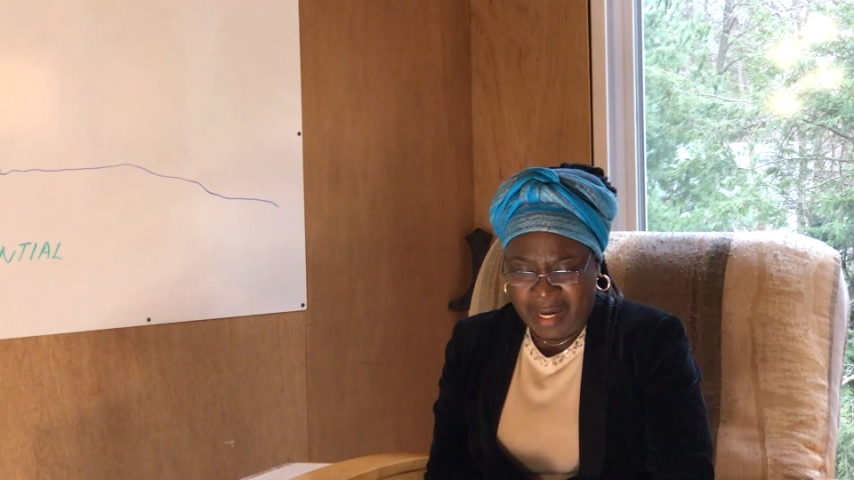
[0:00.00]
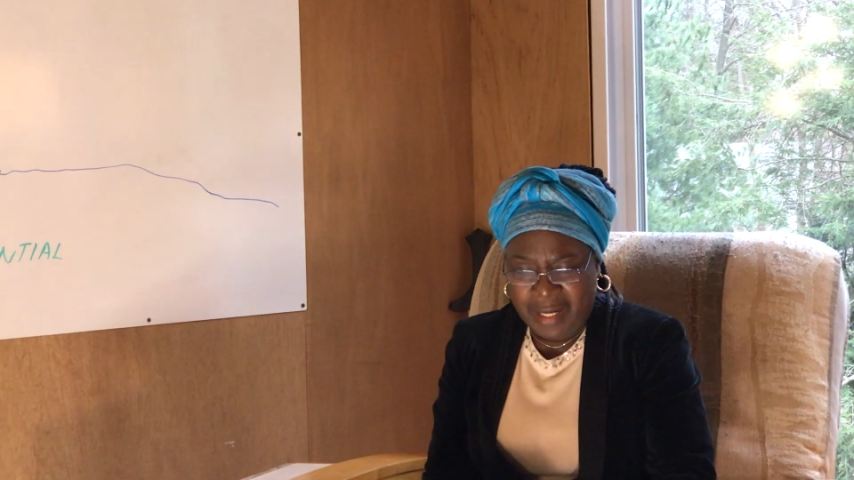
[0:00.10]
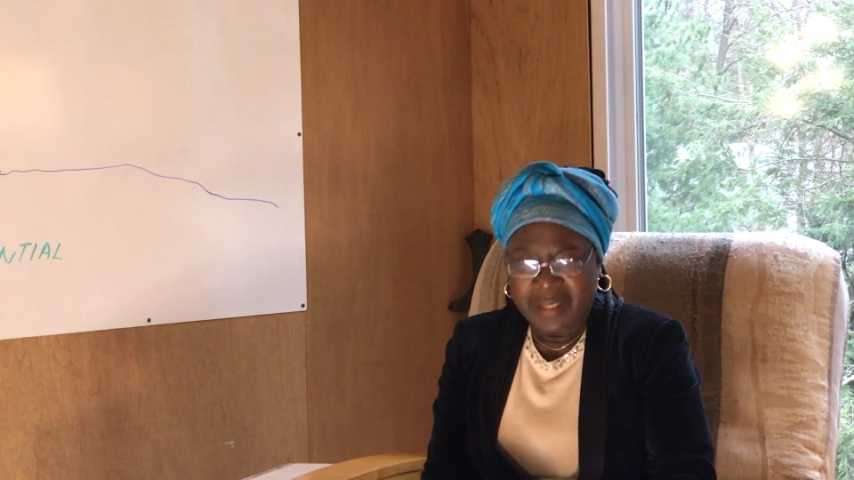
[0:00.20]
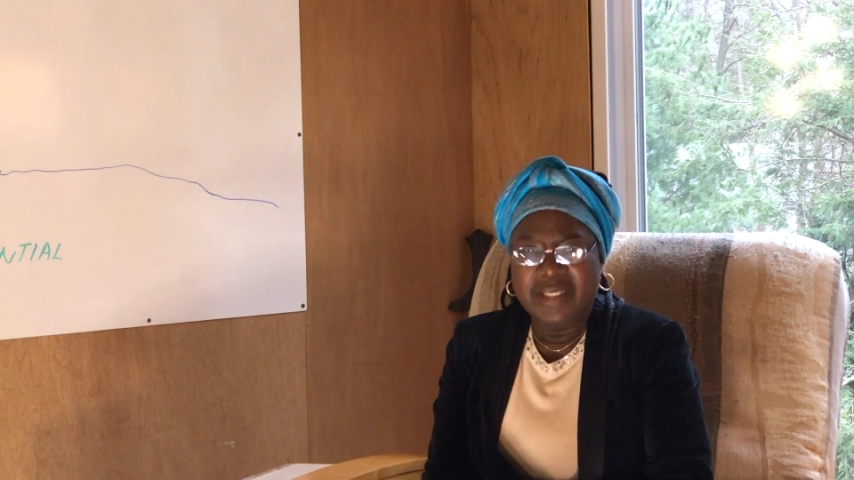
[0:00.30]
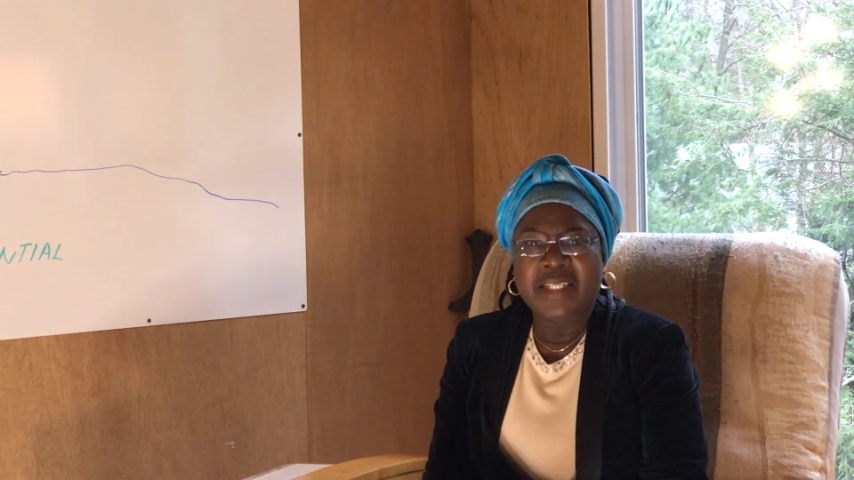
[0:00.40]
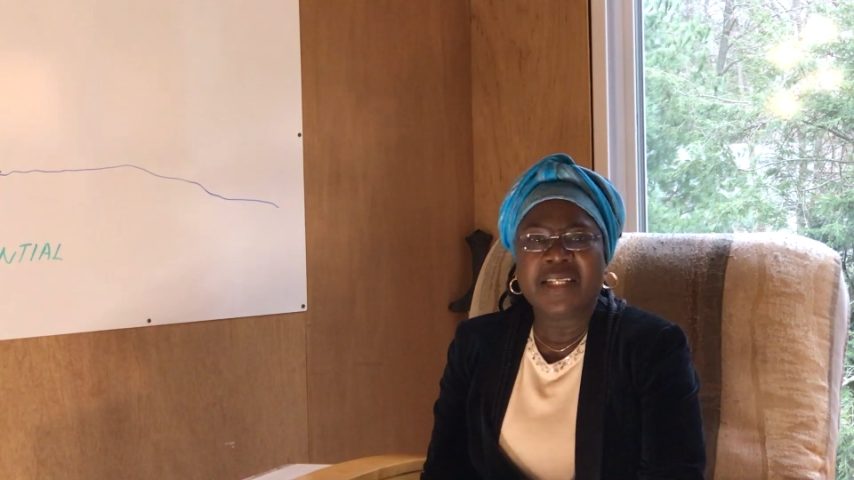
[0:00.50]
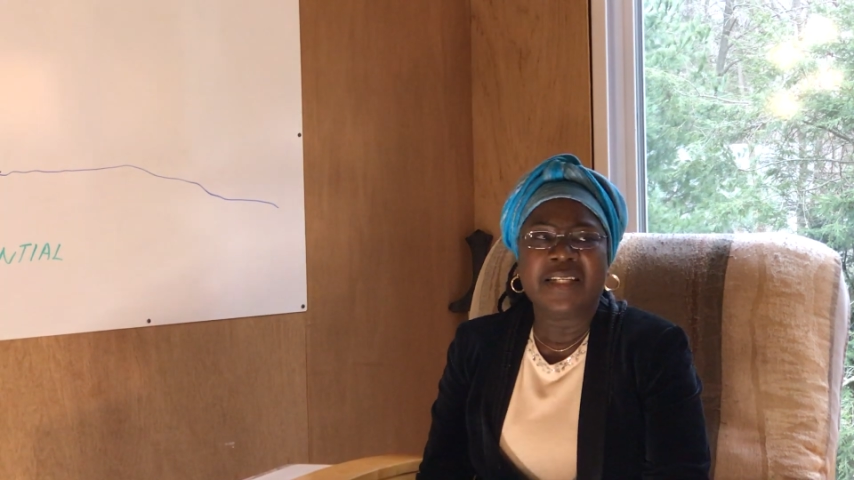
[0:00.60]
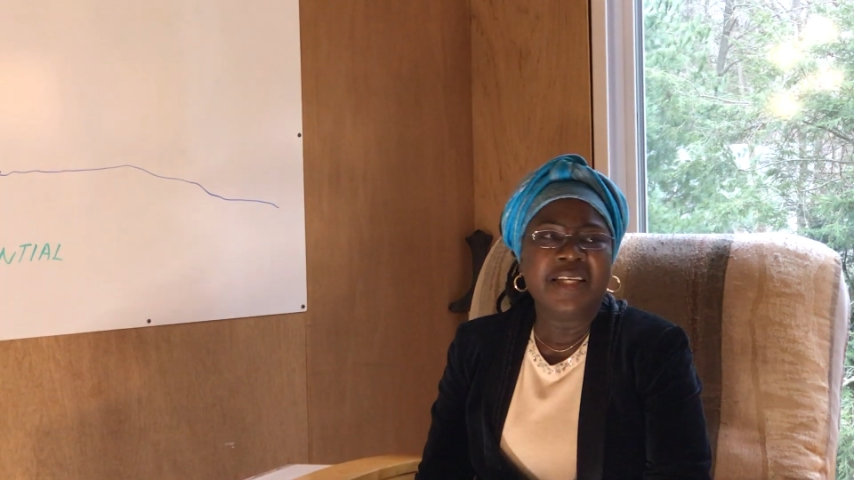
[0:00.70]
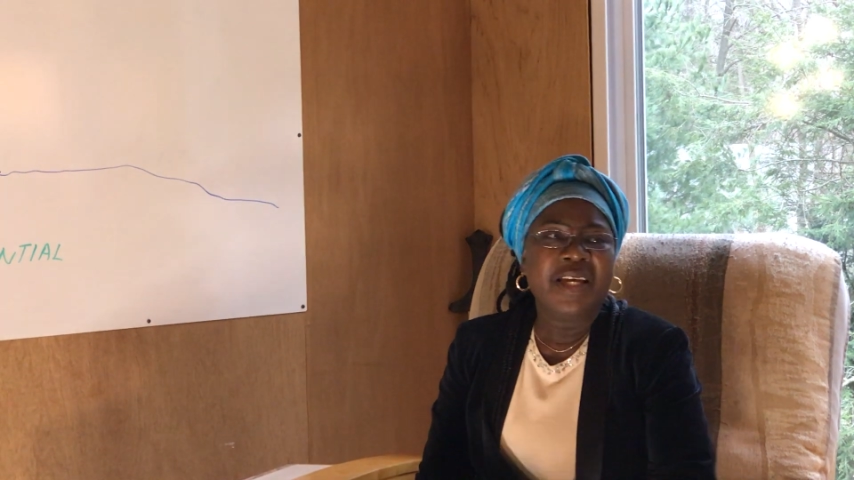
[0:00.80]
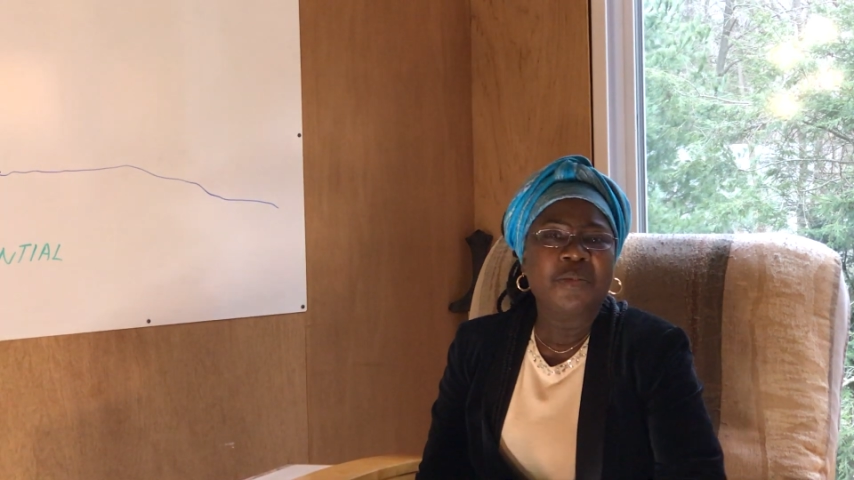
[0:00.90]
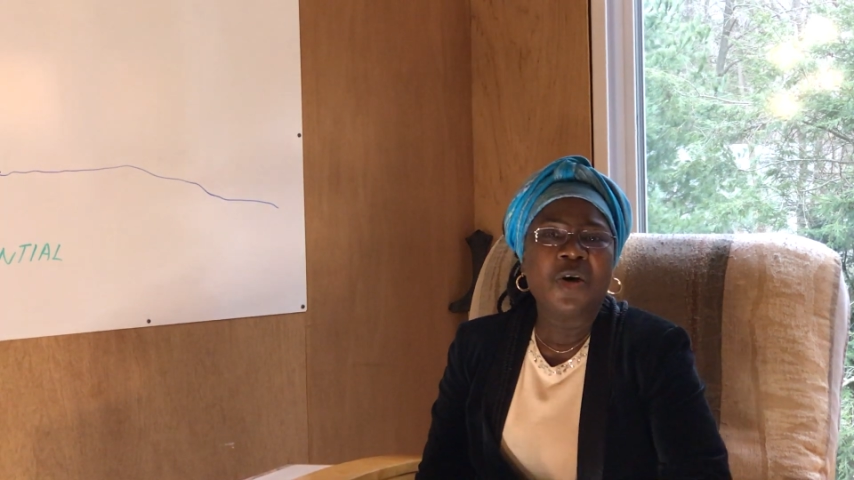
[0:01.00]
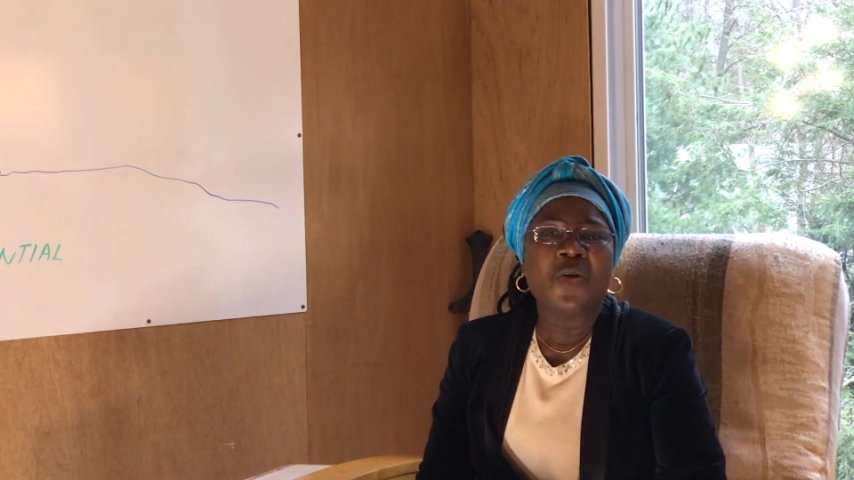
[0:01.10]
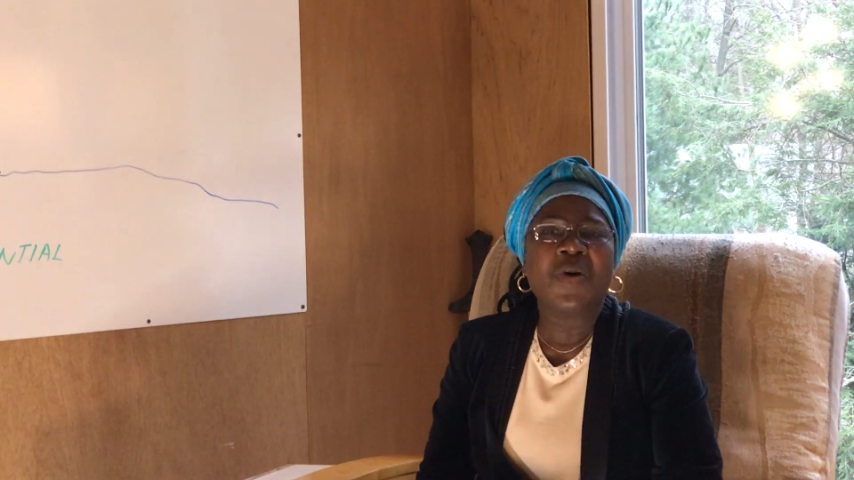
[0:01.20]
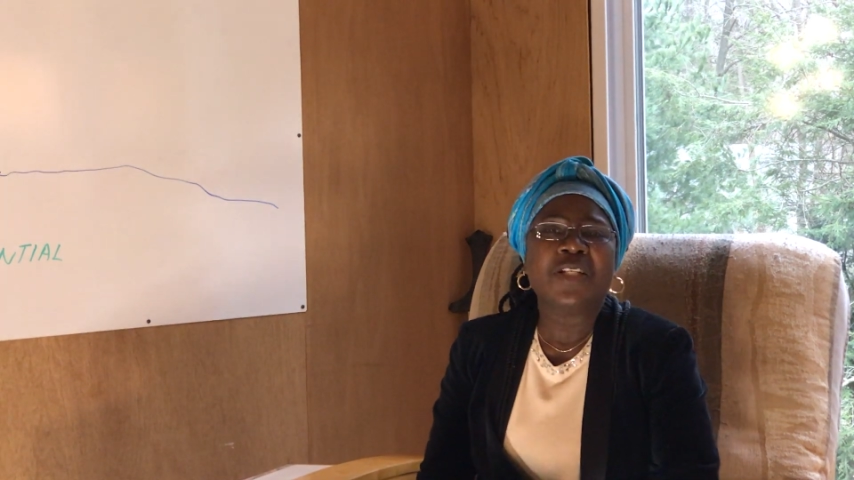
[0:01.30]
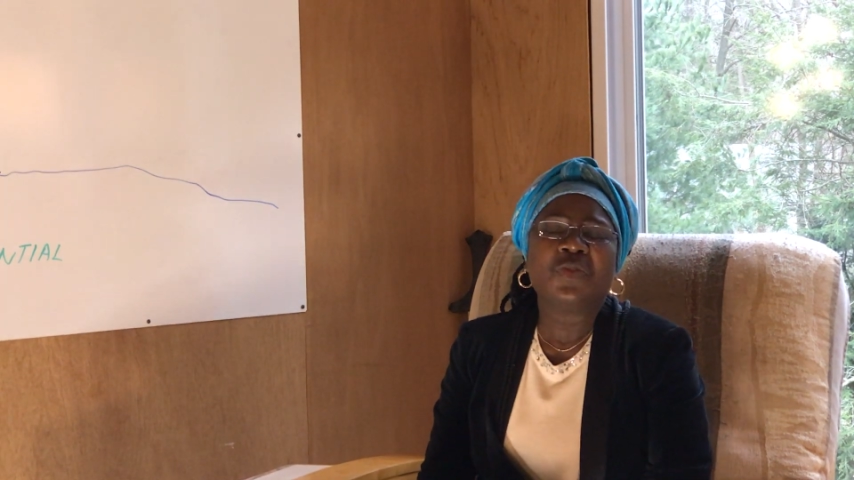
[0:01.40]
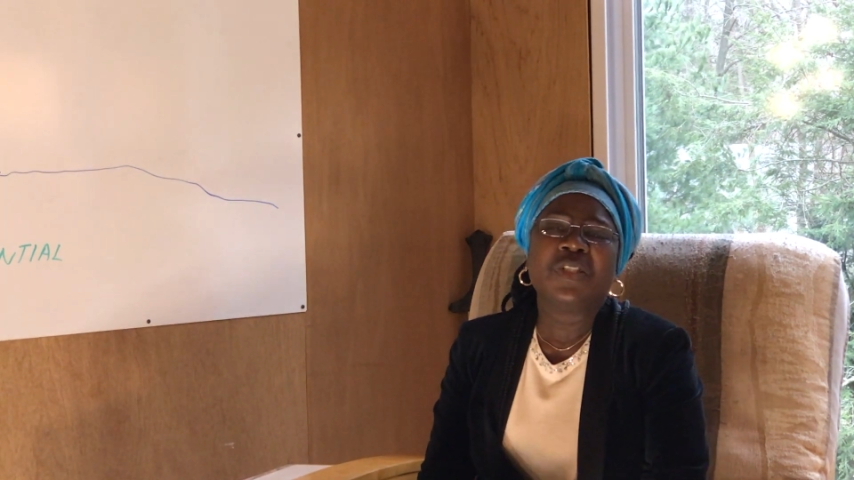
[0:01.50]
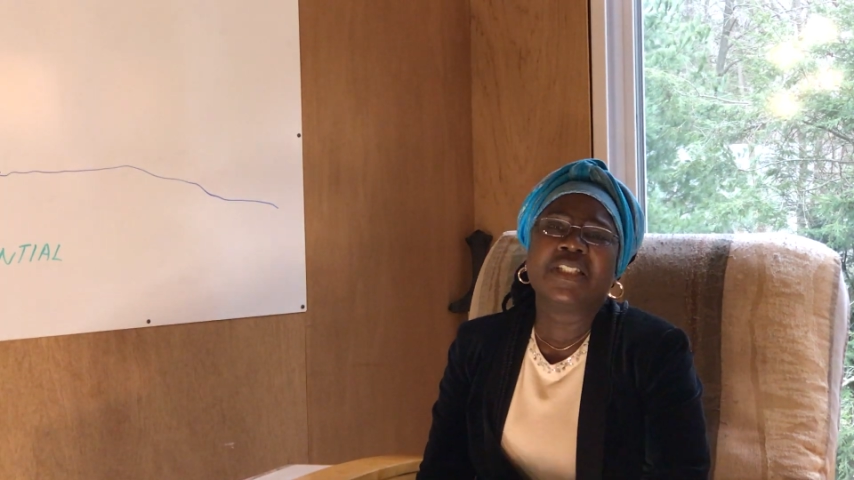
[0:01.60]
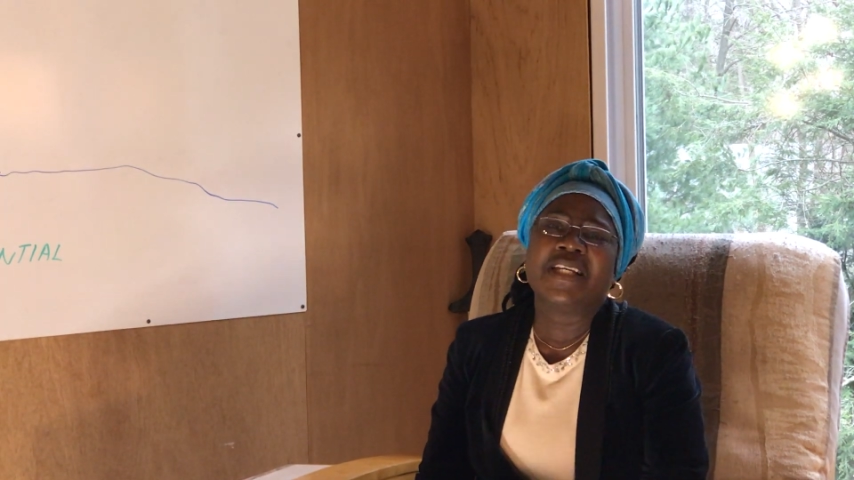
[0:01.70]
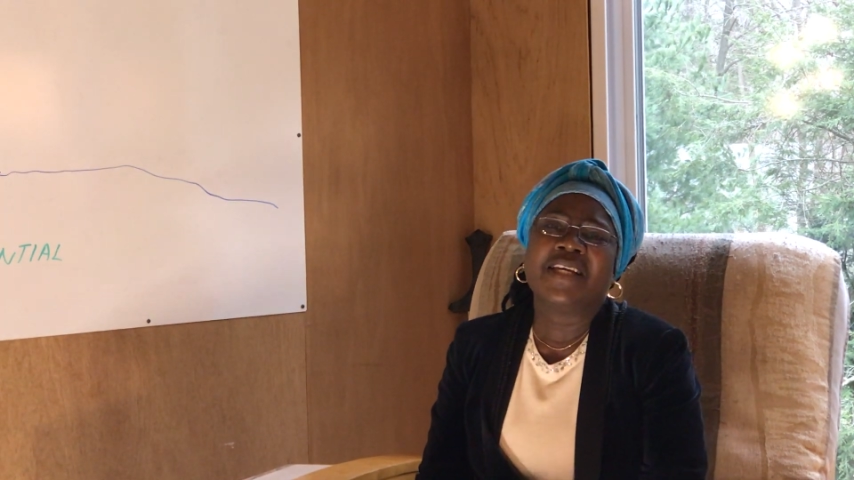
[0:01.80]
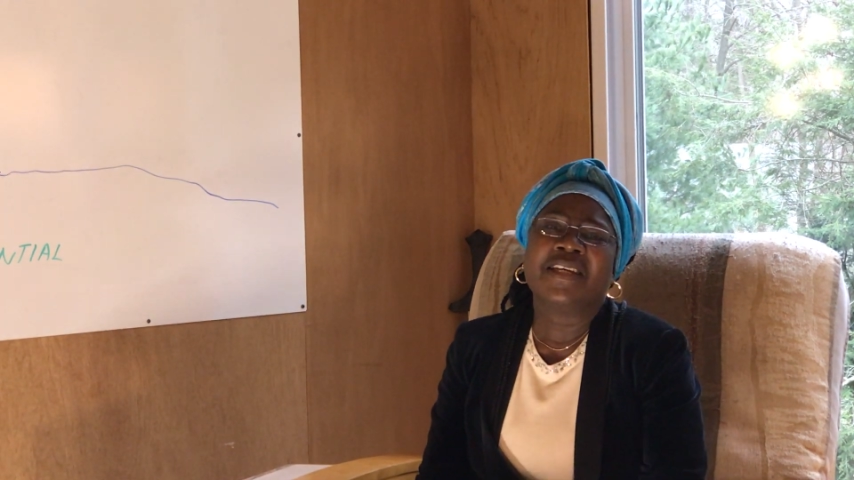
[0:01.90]
and thinking about what to
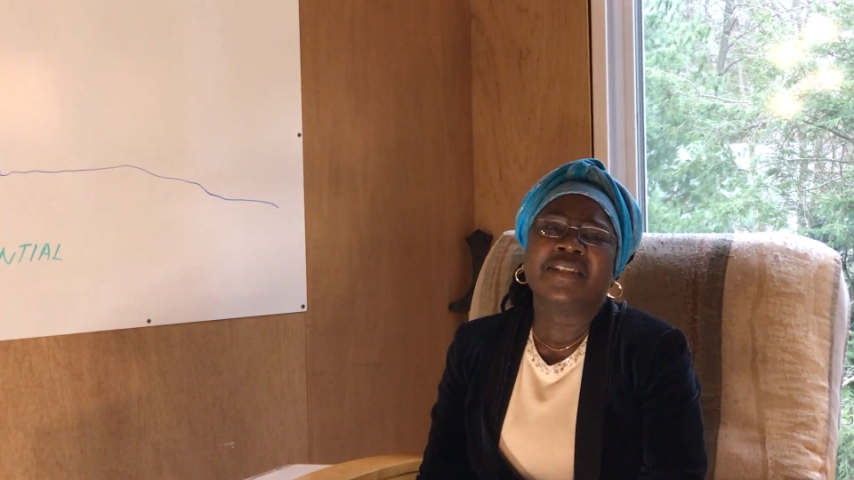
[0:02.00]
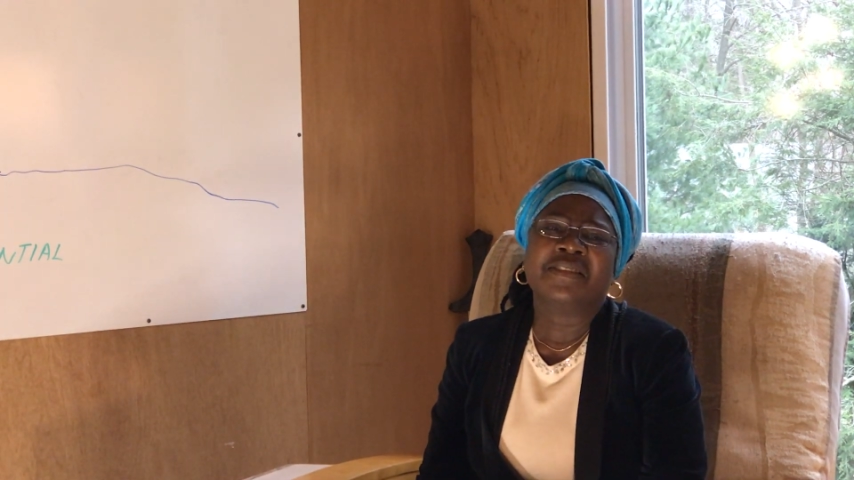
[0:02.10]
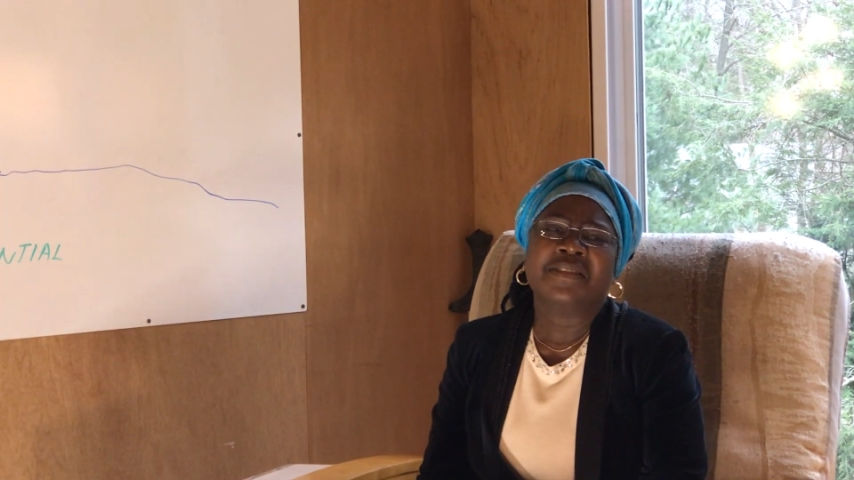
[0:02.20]
share